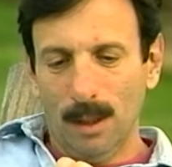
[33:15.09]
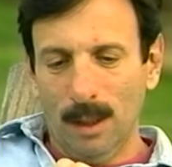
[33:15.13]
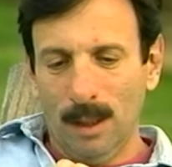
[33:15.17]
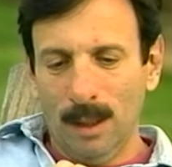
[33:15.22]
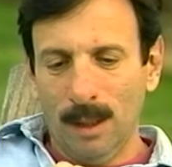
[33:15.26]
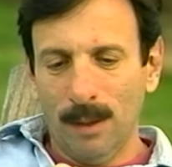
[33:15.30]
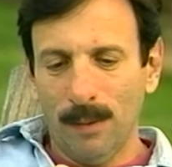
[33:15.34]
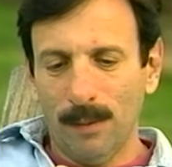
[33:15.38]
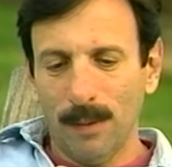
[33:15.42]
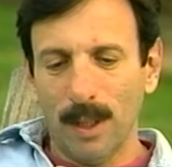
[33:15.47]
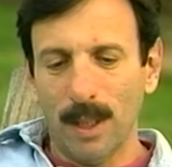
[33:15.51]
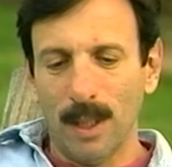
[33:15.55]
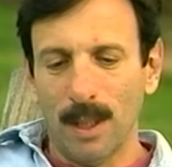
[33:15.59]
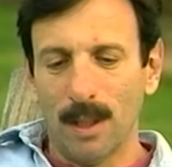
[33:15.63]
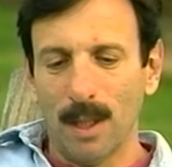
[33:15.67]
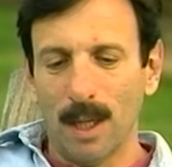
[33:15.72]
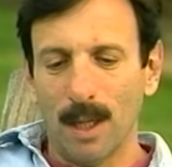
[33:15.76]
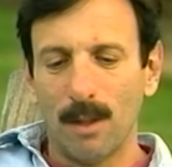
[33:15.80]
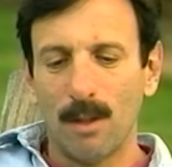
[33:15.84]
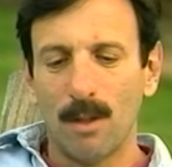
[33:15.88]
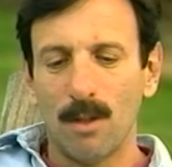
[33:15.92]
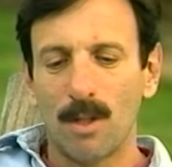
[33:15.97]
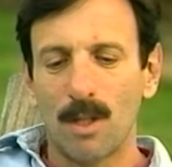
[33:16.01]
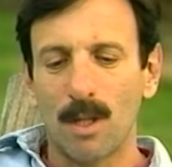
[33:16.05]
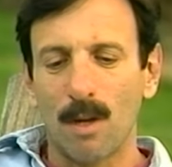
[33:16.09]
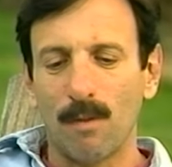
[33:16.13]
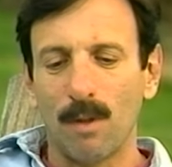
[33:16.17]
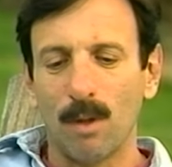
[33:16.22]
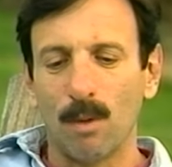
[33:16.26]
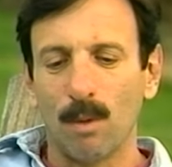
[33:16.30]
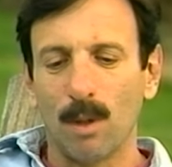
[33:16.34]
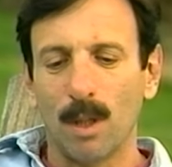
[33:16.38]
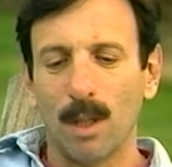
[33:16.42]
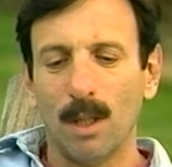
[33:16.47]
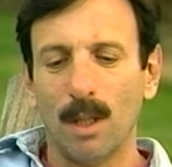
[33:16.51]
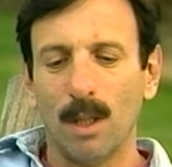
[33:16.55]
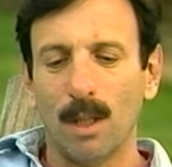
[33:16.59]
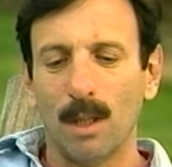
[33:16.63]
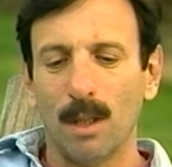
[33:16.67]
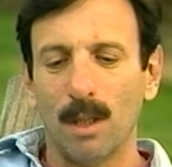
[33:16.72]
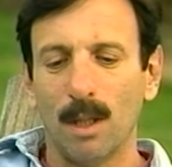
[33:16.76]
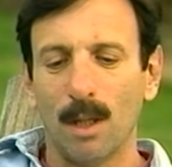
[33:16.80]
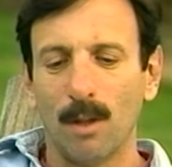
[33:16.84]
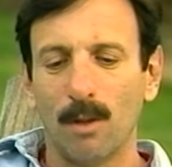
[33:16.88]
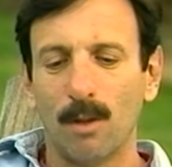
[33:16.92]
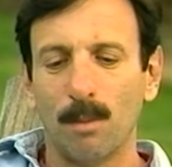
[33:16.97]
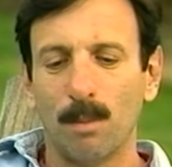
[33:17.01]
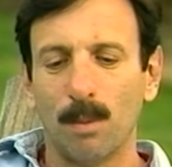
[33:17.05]
in 1971 in
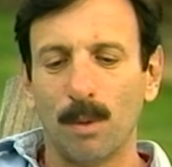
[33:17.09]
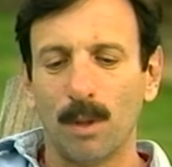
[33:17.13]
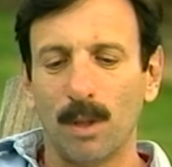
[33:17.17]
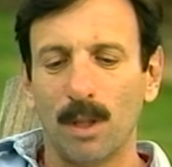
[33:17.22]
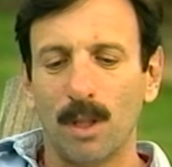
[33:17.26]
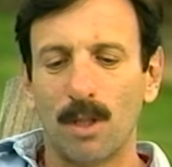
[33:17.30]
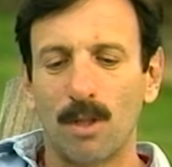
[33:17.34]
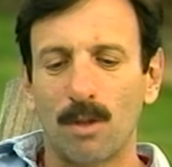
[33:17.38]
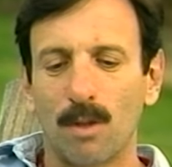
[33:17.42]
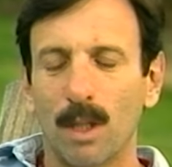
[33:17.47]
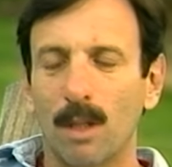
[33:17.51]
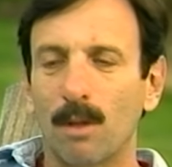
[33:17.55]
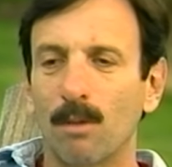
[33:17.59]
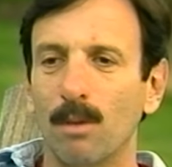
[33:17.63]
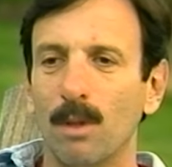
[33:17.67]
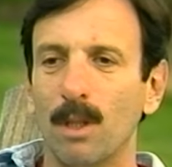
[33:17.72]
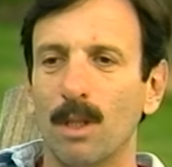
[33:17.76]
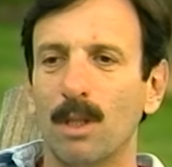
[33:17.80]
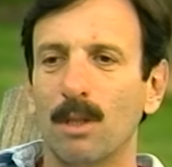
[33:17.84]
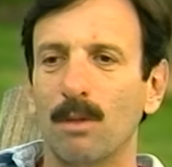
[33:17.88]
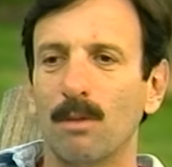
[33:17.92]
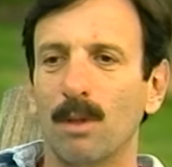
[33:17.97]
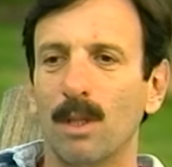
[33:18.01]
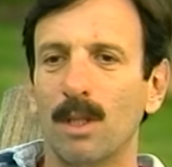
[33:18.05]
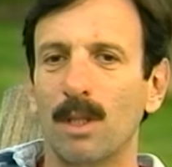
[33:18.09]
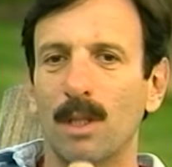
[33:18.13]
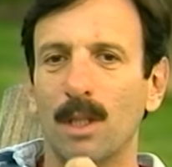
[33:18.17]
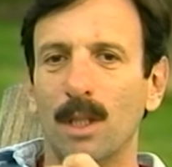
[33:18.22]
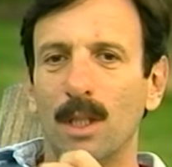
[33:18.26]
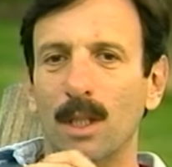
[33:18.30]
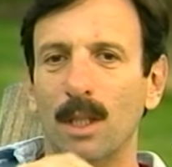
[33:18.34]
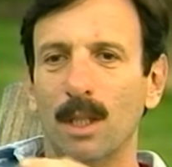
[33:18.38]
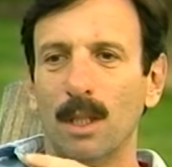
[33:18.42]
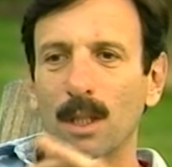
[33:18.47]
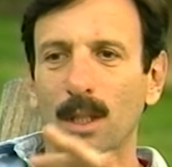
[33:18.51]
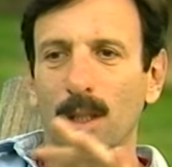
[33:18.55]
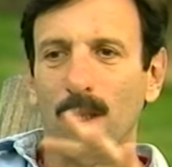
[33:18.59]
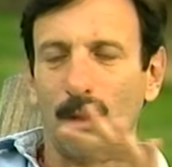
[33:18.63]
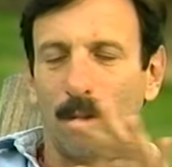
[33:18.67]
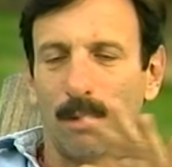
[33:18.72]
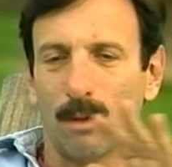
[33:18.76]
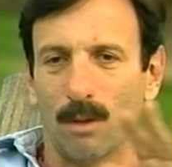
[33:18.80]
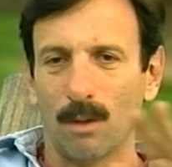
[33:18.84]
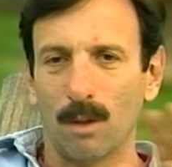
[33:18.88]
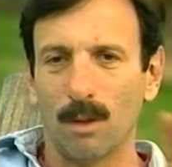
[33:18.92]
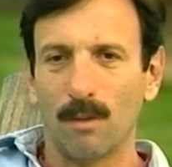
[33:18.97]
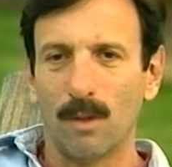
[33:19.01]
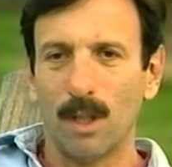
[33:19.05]
Anantapur district, which was the
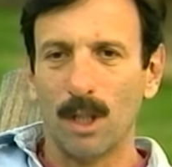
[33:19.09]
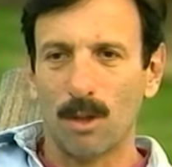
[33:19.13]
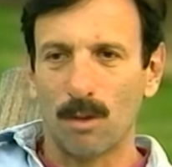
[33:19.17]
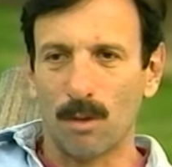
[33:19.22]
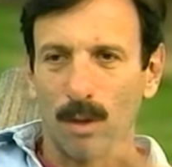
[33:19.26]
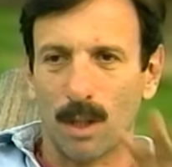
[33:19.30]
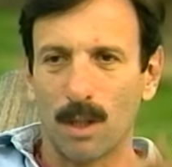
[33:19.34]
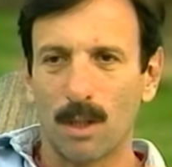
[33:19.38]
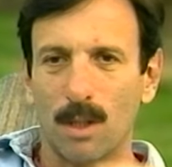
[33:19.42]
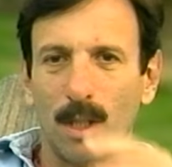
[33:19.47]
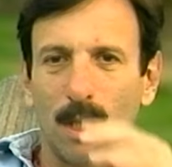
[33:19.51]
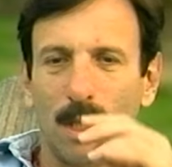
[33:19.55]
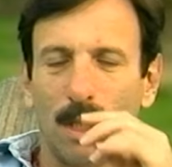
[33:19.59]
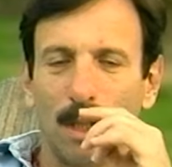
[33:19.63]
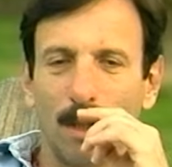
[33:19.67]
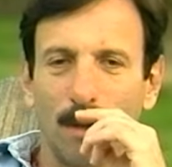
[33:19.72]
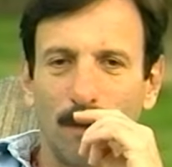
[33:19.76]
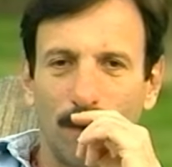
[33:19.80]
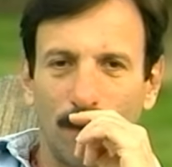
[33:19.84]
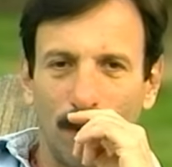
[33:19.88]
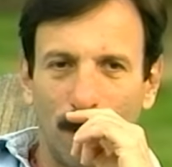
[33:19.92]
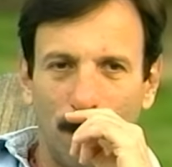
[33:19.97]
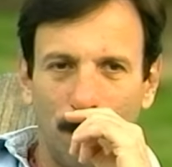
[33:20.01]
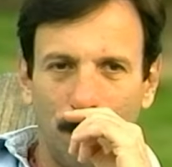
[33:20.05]
sort of district seat of...